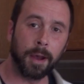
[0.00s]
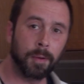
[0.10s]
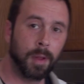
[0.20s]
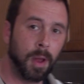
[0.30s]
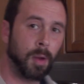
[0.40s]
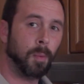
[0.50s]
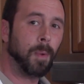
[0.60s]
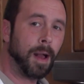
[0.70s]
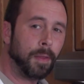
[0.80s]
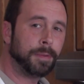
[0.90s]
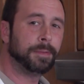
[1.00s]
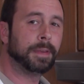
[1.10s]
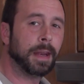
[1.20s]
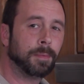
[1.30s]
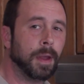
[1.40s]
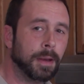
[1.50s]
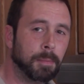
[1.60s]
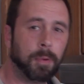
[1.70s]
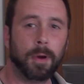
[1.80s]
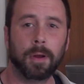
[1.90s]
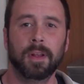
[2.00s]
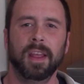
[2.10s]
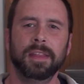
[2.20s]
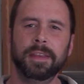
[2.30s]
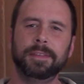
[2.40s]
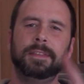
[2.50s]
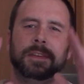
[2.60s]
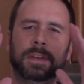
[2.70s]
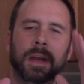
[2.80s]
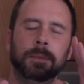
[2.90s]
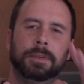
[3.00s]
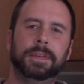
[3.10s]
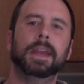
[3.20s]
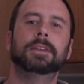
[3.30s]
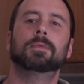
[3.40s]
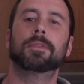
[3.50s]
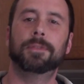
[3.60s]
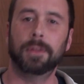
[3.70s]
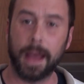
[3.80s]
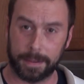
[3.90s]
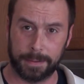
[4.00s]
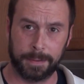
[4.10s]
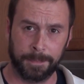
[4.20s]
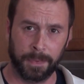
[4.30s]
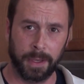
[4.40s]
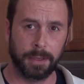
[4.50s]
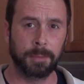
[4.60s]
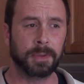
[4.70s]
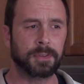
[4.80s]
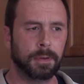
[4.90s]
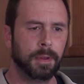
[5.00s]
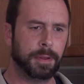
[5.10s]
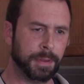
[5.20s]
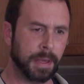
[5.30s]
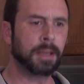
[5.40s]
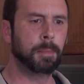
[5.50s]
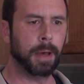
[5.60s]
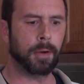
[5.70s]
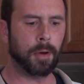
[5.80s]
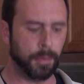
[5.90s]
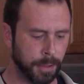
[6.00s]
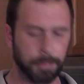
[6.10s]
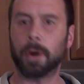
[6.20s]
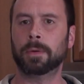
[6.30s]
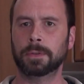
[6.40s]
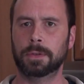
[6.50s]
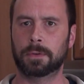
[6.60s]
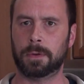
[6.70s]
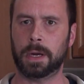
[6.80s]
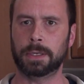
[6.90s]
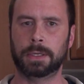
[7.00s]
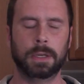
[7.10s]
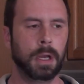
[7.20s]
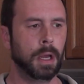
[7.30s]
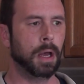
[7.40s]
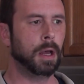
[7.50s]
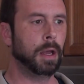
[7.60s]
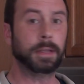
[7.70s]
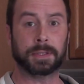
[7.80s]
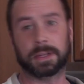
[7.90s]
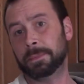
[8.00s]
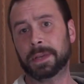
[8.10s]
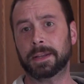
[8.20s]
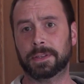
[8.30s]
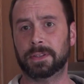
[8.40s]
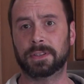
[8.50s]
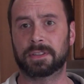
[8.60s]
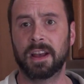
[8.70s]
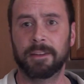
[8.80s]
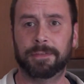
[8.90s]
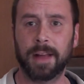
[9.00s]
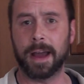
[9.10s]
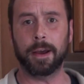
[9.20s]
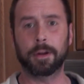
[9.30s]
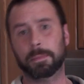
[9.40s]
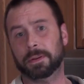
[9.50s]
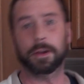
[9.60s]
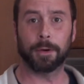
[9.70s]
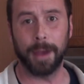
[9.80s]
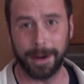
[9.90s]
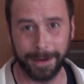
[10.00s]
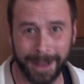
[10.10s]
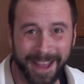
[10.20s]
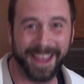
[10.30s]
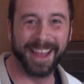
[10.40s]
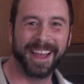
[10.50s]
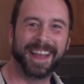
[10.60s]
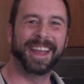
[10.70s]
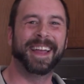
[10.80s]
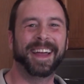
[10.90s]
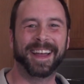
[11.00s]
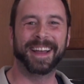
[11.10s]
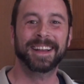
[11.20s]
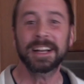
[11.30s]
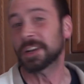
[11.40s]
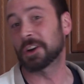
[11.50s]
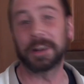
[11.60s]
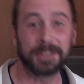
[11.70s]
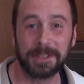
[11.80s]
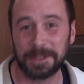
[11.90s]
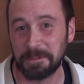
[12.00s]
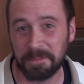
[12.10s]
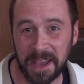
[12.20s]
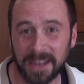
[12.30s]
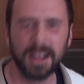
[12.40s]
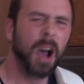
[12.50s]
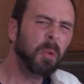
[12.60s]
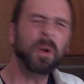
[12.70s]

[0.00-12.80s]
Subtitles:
Now, while this is getting ready to boil, this is the time to take to reflect. You must think about all the opponents you crushed. In some cases, just flat out obliterated. Caused to submit.